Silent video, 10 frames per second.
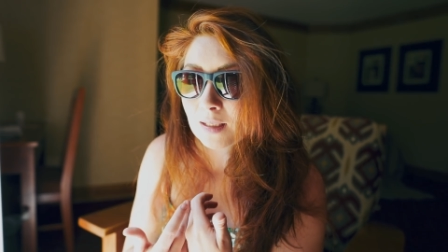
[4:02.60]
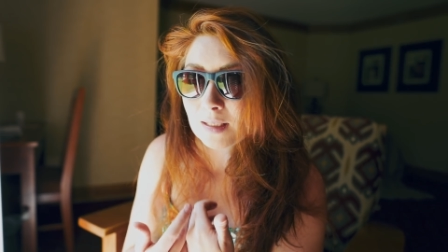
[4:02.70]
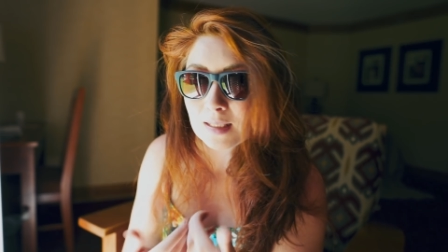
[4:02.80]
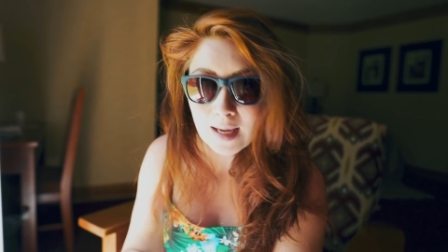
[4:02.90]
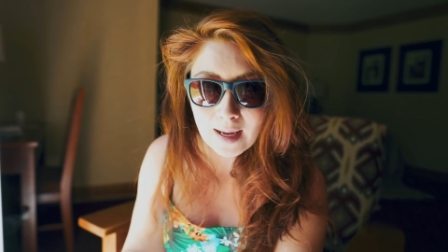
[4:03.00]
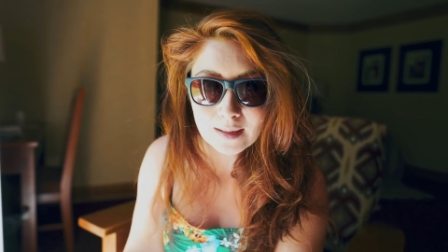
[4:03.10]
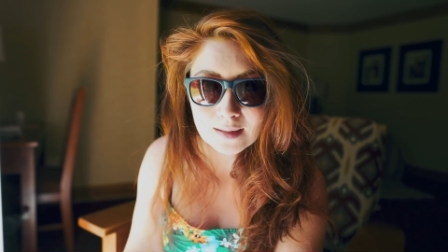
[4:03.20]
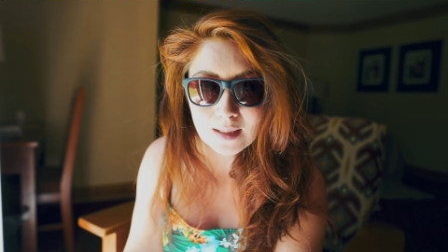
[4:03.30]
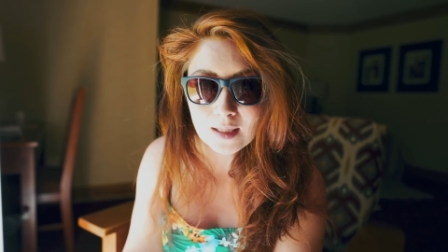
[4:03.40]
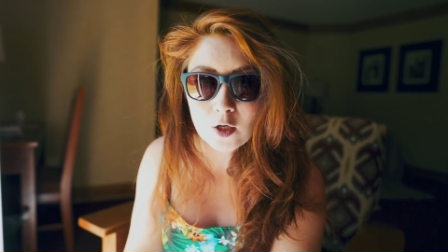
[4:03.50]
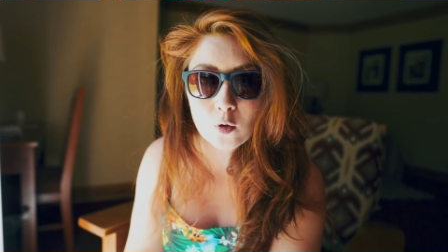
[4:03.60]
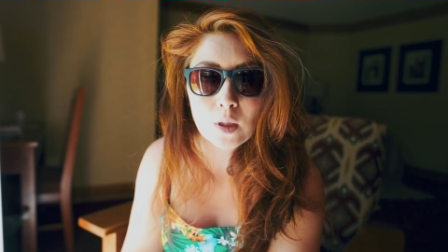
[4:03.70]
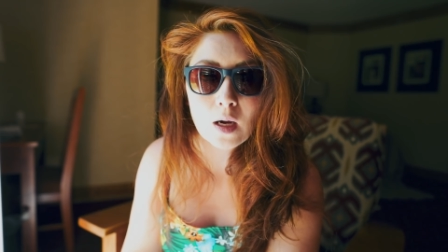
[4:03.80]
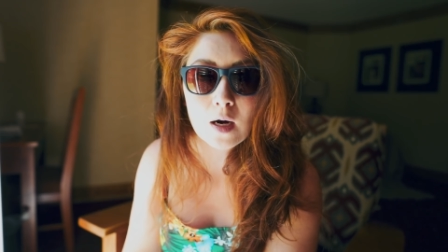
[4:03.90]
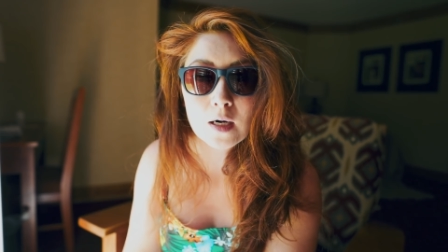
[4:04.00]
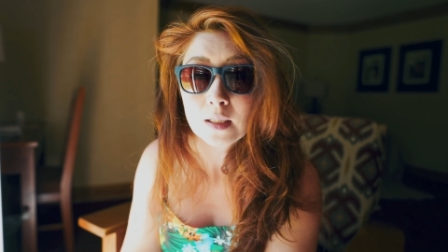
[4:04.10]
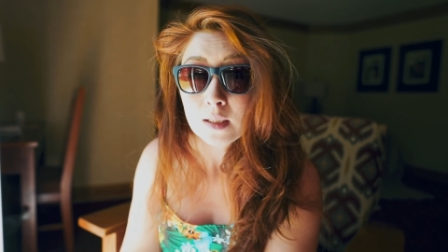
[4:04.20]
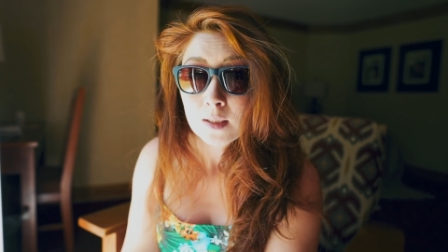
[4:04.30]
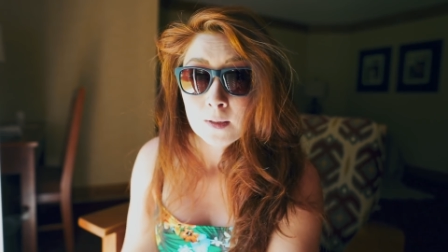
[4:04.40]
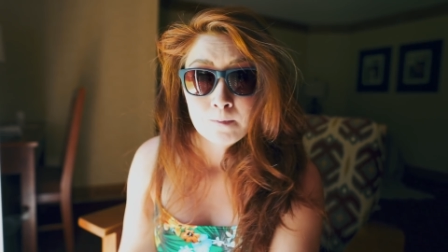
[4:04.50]
yes, and here we are,
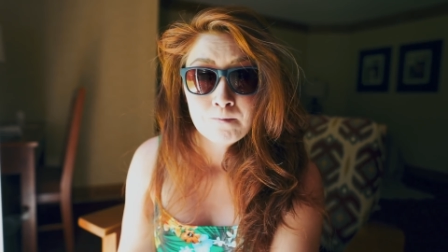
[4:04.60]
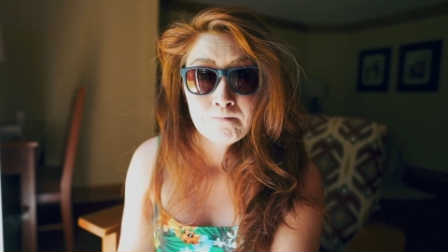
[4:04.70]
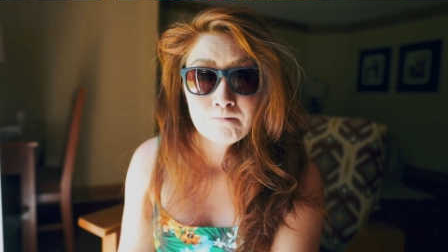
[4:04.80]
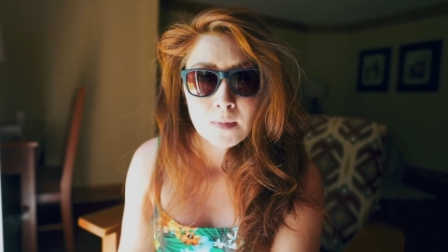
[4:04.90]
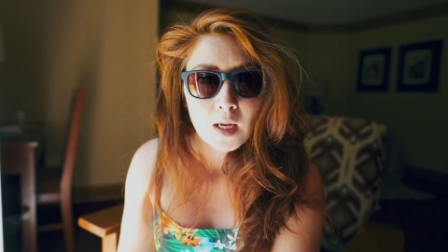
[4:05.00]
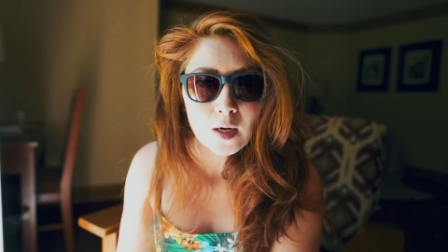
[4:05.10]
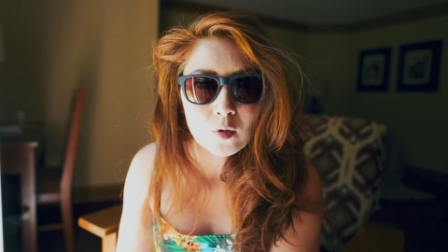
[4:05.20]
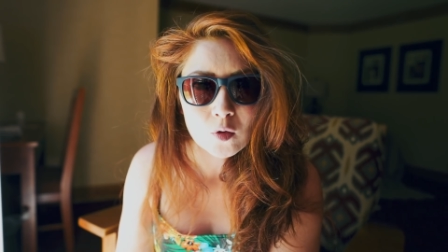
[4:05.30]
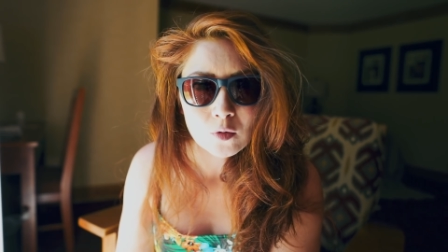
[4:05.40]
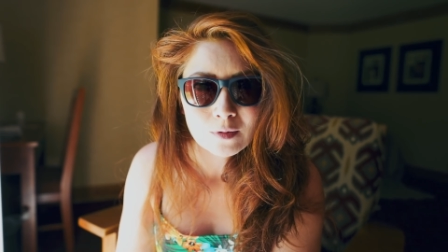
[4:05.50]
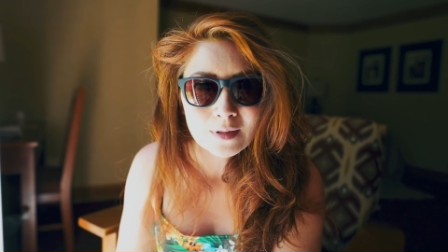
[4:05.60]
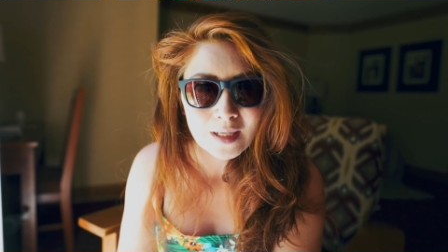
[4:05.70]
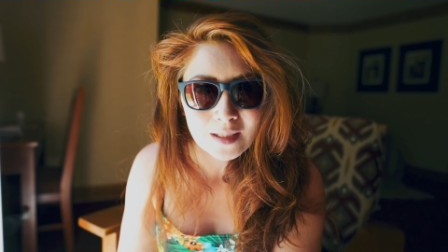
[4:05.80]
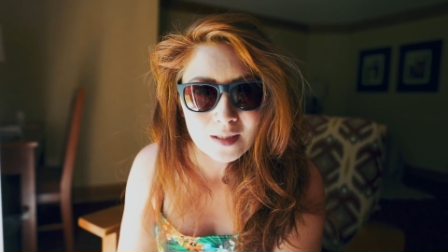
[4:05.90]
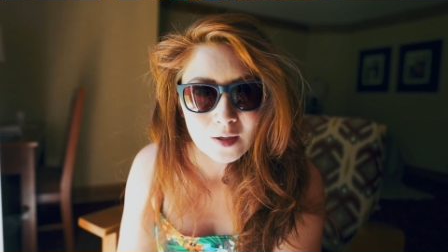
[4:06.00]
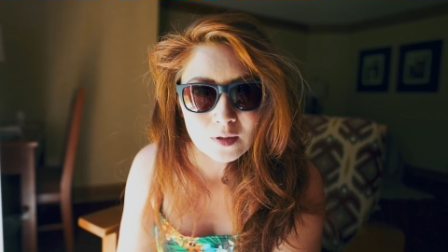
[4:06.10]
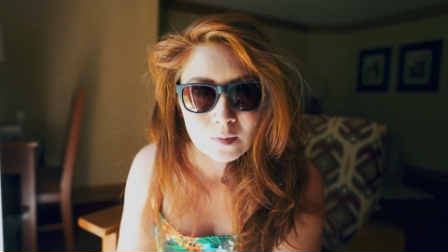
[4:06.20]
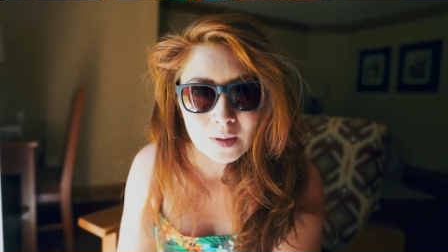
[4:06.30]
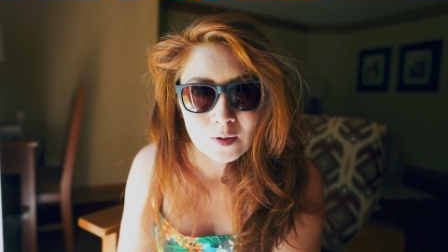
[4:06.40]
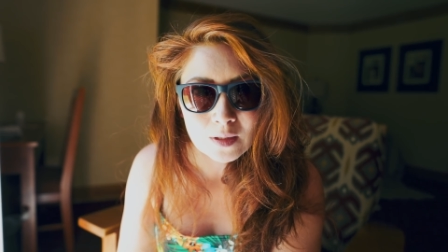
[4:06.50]
I don't know,
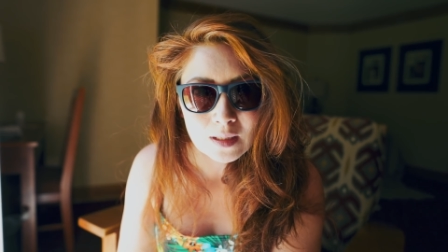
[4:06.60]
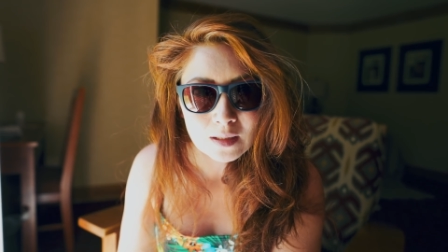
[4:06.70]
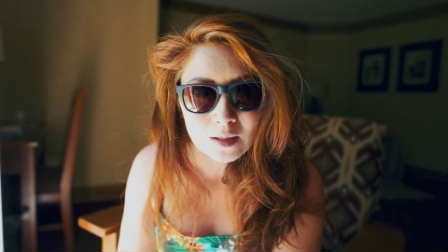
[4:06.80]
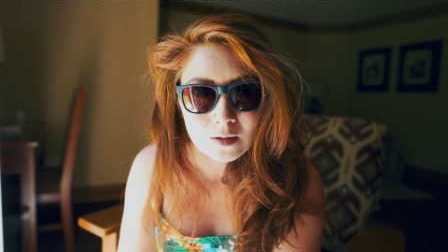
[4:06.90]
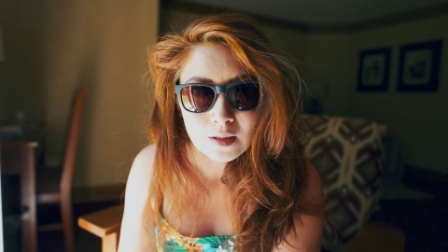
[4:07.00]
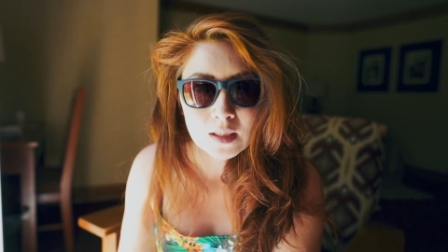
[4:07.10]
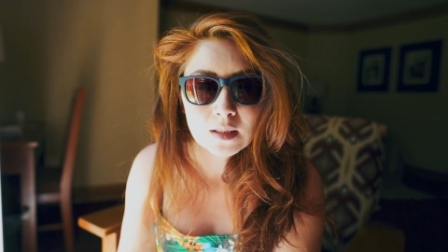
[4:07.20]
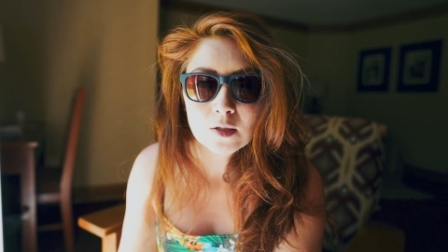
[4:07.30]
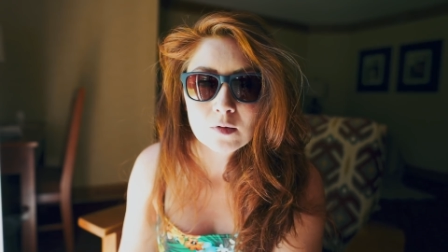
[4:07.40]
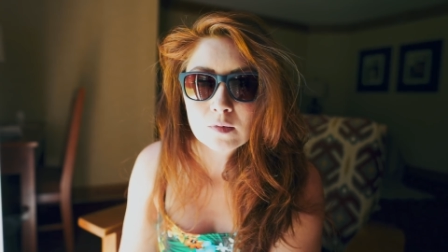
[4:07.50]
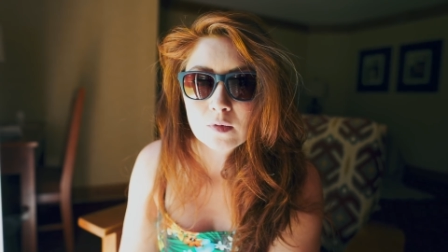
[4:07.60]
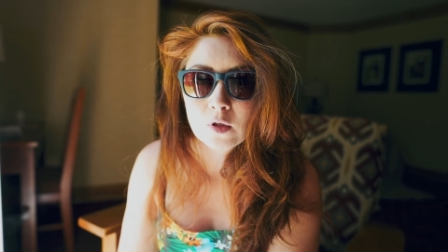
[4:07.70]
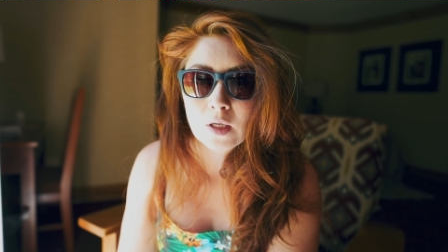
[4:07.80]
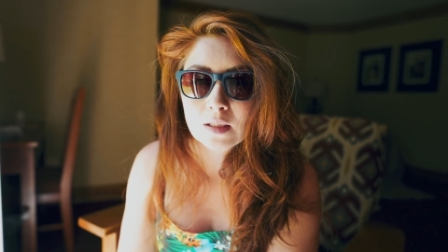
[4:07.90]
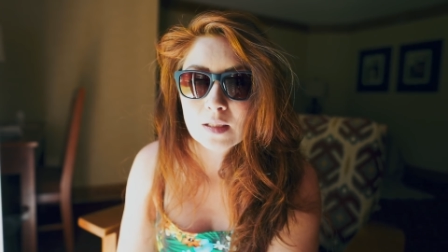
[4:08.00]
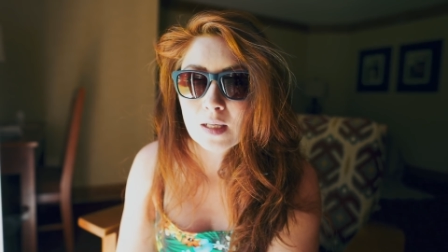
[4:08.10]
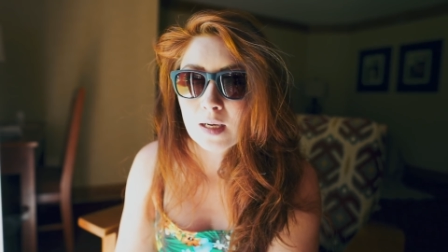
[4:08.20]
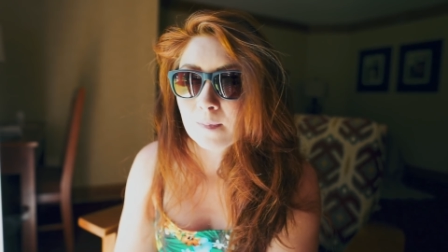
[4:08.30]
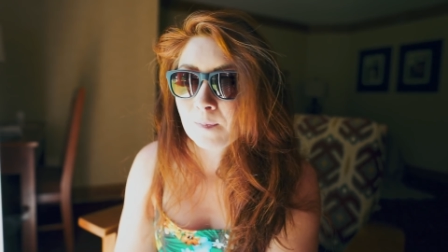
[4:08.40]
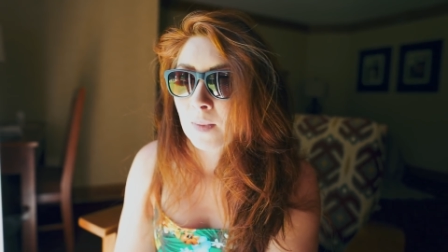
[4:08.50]
6,000 miles later? I need to look into
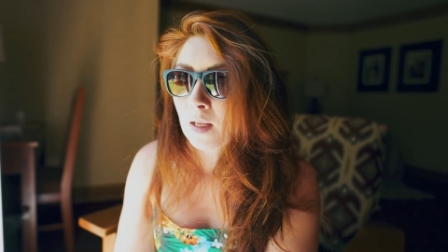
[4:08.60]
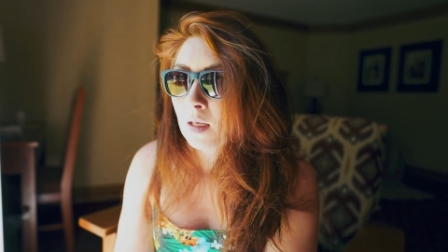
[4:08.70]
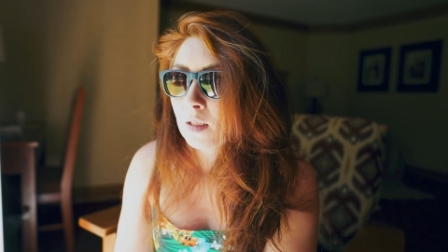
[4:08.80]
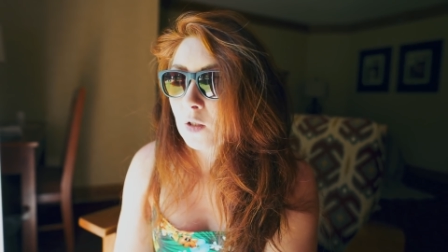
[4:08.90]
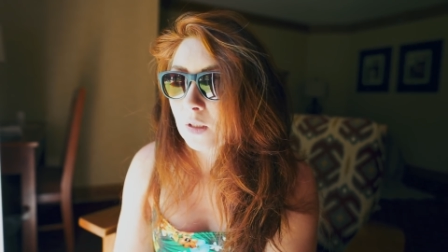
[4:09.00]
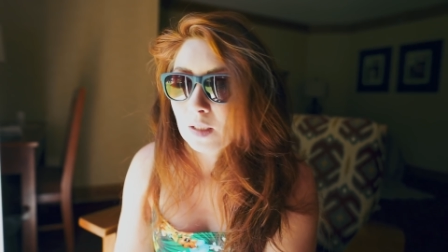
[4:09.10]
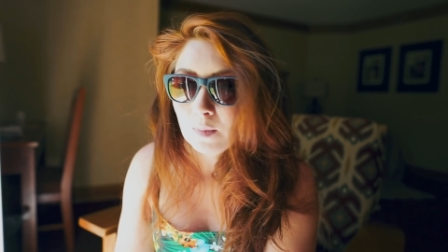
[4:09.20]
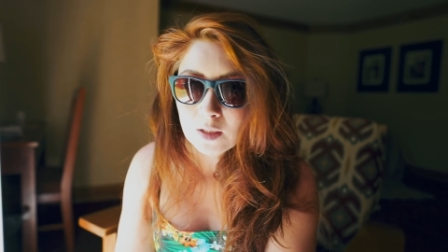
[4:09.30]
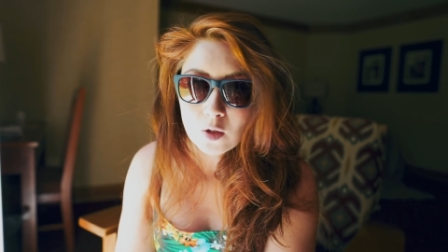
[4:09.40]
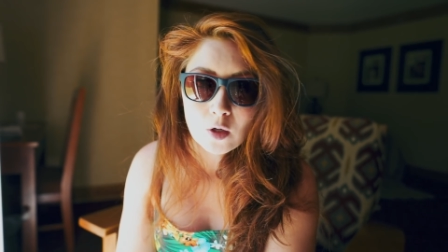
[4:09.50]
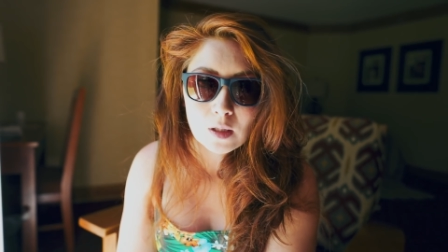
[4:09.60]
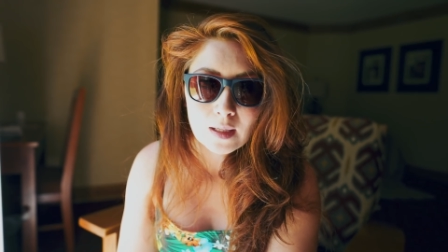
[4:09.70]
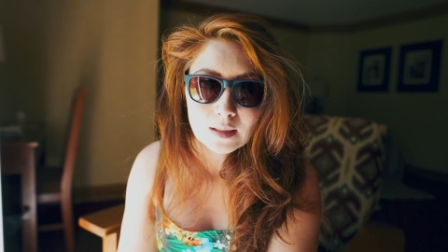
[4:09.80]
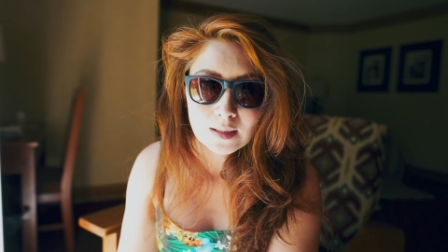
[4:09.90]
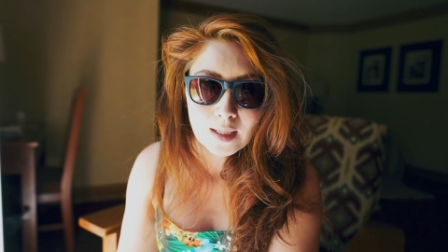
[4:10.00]
that. So I did my talk last